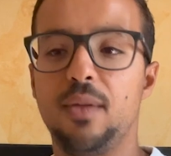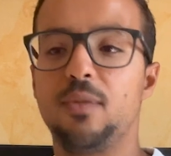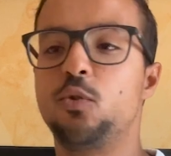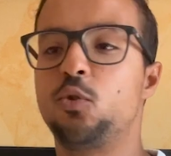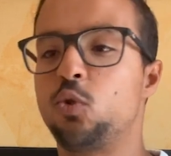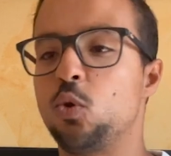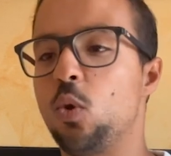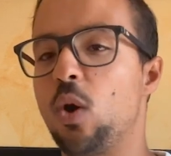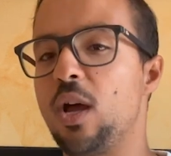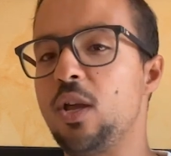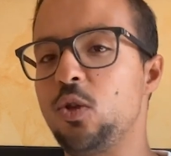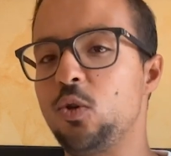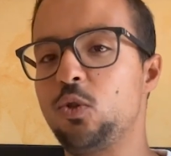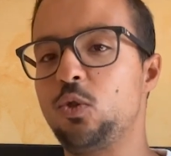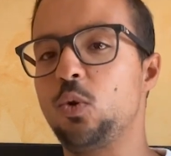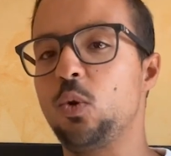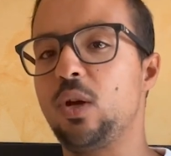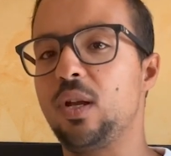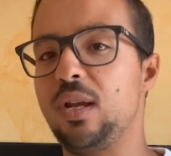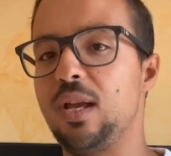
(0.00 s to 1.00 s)
So I
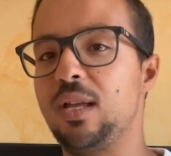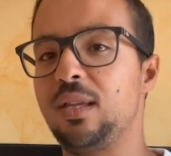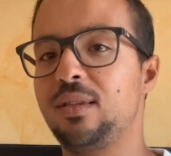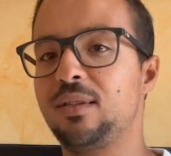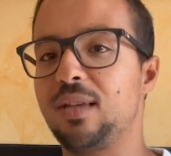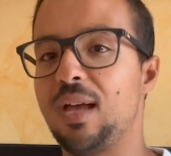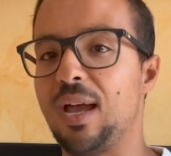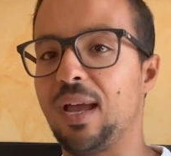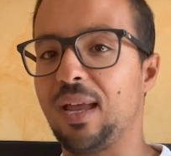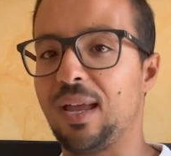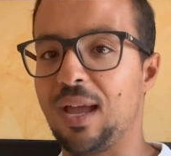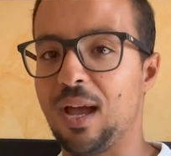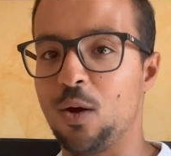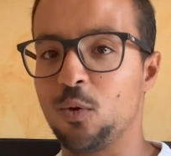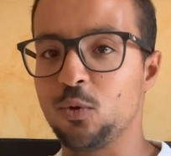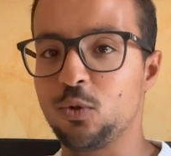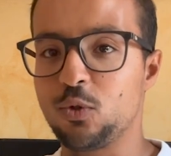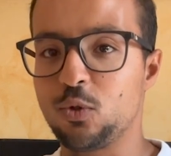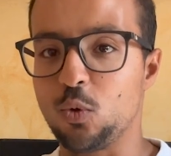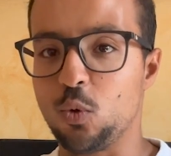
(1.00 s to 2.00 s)
used to create
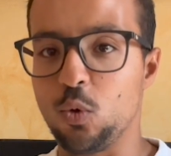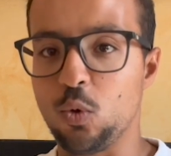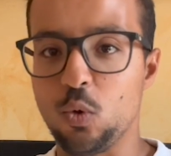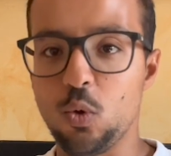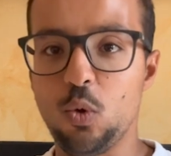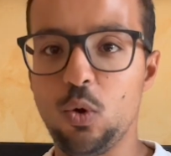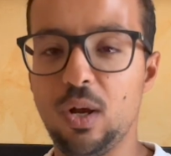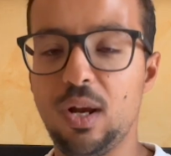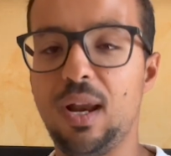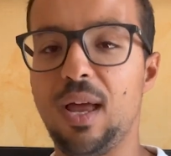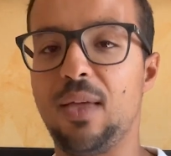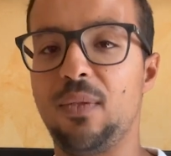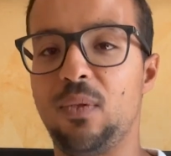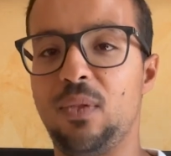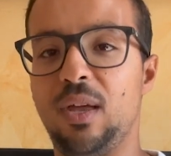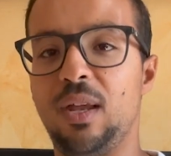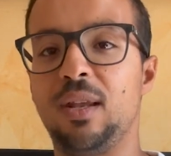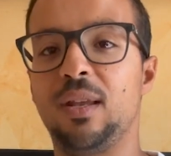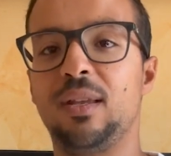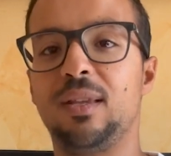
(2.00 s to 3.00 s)
accounts on Google
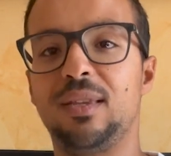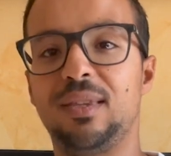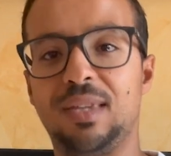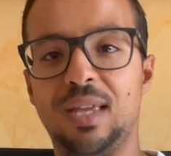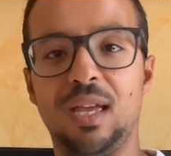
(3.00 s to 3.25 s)
and then